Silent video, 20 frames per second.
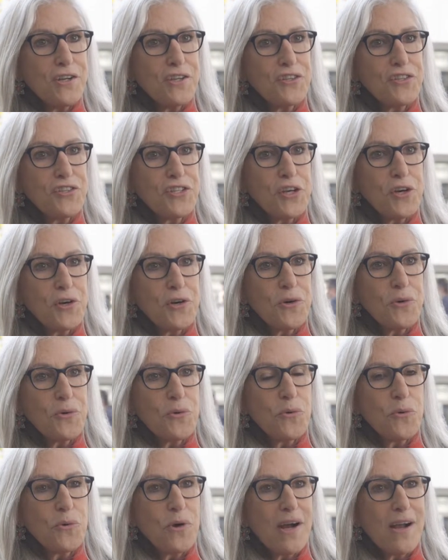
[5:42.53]

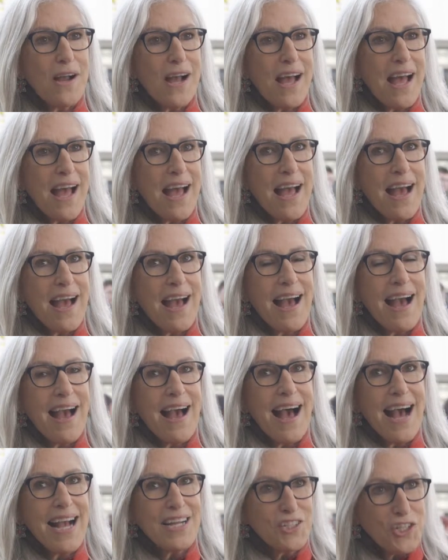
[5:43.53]
So
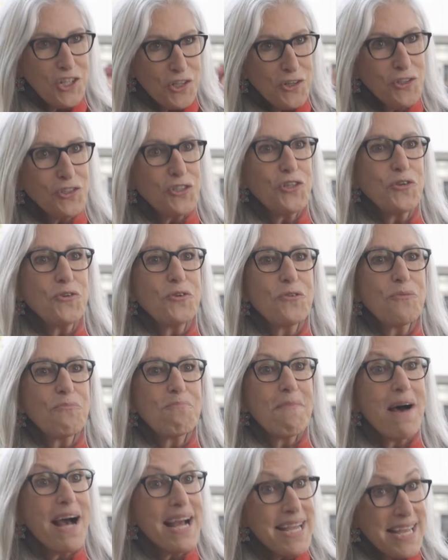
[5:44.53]
I told you
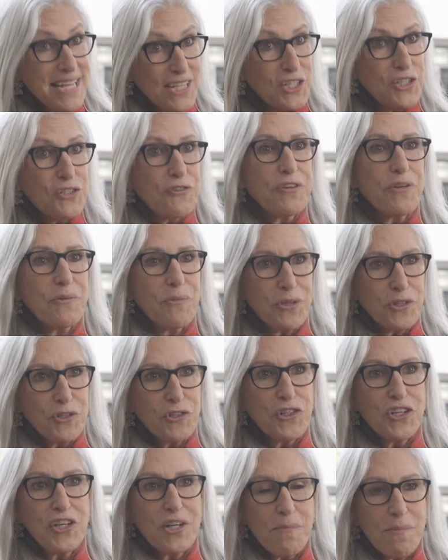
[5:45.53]
my history with
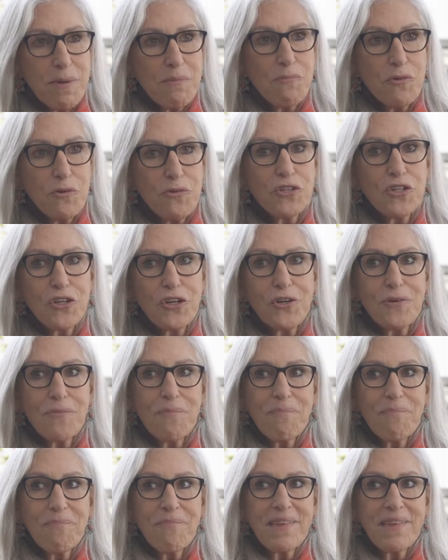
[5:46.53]
Cinema Muto,